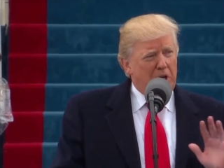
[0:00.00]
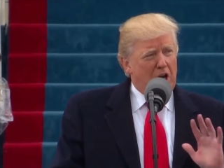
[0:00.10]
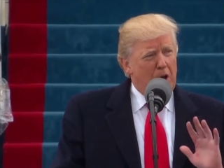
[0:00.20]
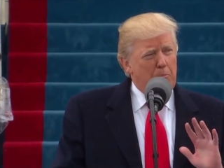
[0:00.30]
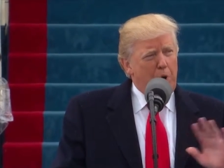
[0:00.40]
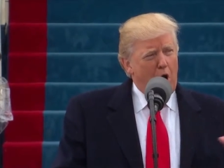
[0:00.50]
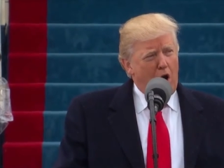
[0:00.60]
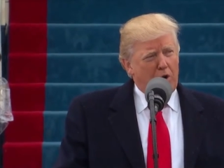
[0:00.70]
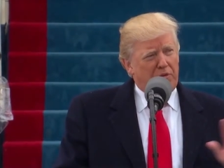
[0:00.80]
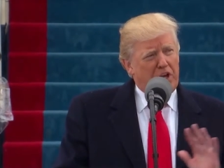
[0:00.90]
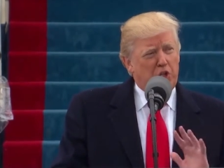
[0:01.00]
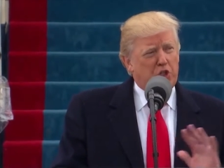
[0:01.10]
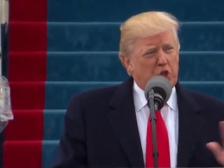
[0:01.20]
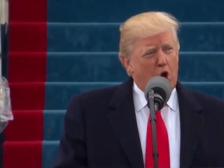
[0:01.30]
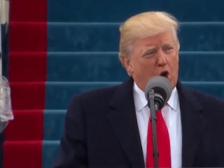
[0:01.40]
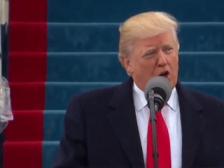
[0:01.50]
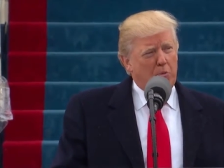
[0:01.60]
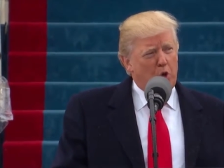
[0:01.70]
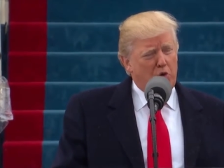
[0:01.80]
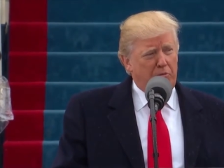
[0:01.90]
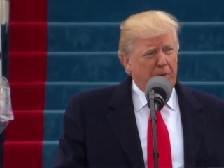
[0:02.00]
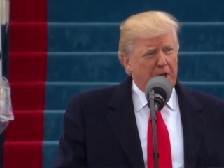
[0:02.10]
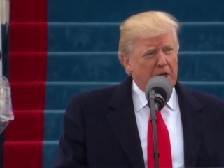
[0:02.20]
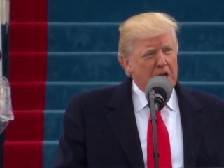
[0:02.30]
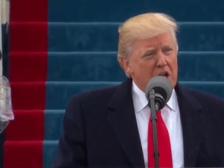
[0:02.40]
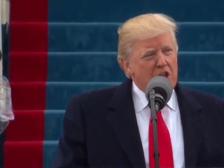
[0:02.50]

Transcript: become part of a historic movement,